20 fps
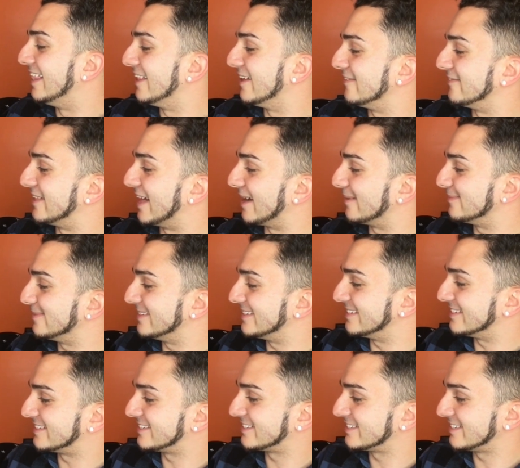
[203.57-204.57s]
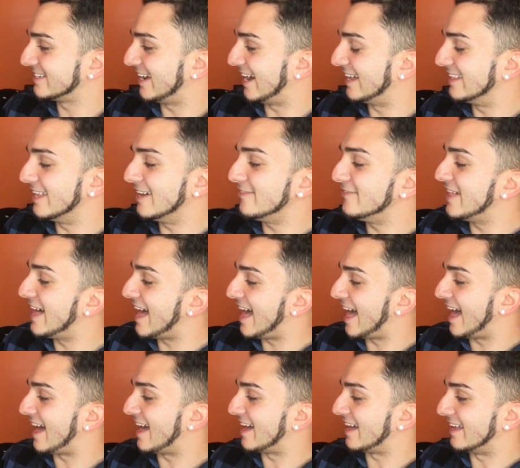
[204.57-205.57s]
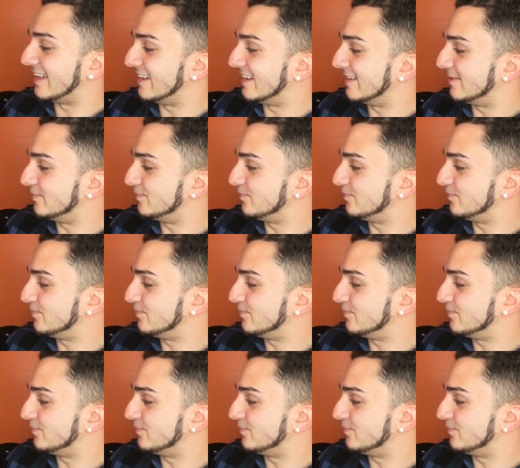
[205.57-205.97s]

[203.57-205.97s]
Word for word: I love that bitch. I love that.